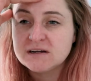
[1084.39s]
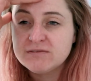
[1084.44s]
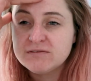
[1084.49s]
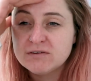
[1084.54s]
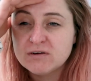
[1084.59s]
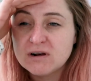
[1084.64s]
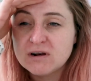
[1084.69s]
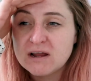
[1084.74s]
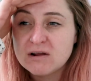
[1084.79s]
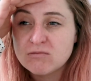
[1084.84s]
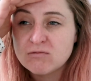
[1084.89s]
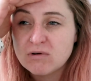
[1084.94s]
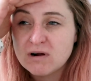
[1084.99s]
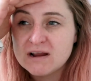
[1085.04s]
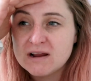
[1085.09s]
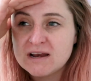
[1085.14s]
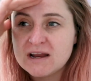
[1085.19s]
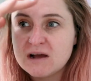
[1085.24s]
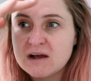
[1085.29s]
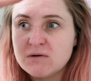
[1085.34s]
I feel like
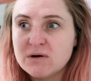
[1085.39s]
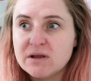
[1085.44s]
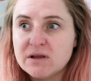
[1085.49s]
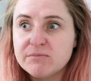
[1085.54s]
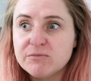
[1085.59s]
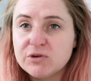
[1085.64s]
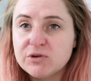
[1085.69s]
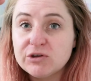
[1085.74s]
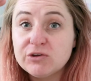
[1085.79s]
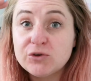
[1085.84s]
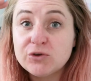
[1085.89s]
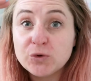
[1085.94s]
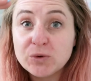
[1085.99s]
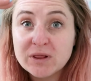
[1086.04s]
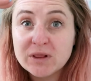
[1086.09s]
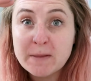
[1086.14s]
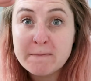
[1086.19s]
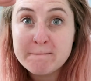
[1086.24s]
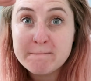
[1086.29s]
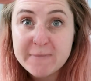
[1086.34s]
right now I am just
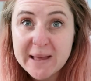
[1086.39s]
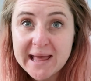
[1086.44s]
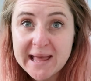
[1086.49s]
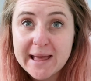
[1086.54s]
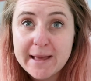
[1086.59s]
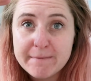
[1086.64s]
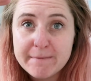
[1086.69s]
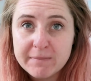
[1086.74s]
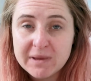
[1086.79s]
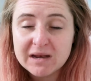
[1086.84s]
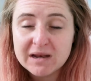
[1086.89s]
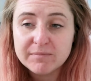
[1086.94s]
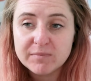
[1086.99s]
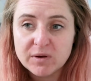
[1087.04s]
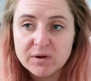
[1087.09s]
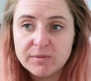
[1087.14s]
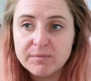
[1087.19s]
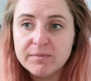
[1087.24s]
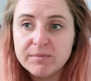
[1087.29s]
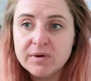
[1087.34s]
doing the bare
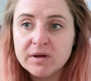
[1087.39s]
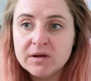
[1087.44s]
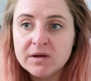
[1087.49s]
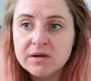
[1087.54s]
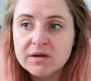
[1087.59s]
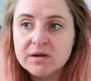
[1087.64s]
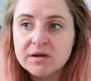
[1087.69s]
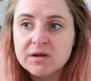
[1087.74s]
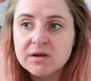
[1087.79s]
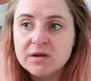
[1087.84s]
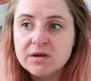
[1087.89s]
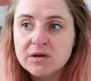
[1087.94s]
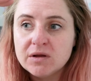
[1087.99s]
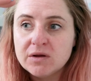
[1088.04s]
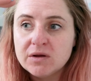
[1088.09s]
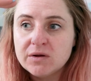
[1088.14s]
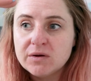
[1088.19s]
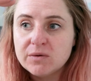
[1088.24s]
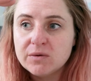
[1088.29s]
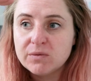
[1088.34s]
minimum
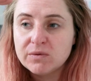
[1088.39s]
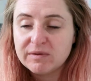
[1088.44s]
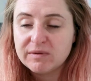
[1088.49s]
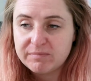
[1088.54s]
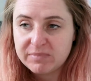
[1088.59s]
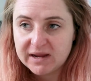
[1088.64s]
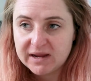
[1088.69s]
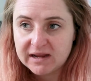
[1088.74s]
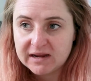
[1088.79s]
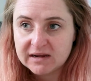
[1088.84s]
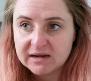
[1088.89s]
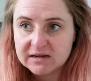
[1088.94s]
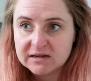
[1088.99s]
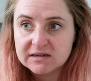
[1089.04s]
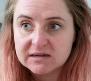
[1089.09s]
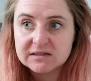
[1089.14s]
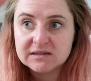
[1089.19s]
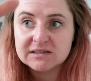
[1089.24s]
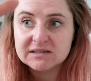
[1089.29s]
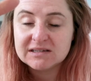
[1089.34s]
with
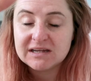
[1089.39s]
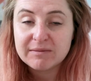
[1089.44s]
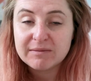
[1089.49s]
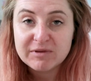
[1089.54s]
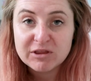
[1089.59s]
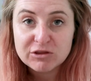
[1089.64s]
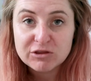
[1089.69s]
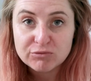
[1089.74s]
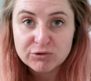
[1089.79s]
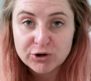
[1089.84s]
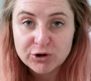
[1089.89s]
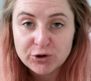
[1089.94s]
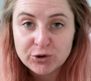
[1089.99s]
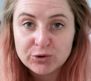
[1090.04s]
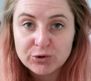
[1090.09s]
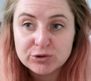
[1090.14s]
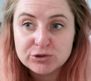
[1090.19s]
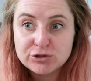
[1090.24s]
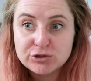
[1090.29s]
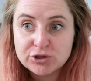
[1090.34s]
Blink just to get me
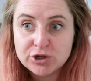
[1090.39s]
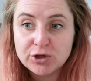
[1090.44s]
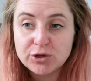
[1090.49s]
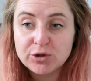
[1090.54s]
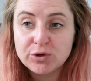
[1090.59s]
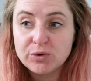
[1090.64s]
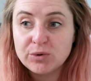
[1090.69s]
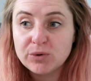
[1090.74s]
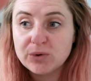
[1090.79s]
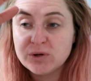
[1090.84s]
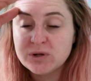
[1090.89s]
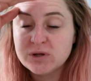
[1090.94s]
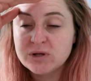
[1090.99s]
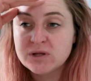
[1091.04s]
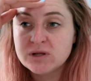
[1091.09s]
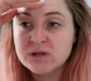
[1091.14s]
through to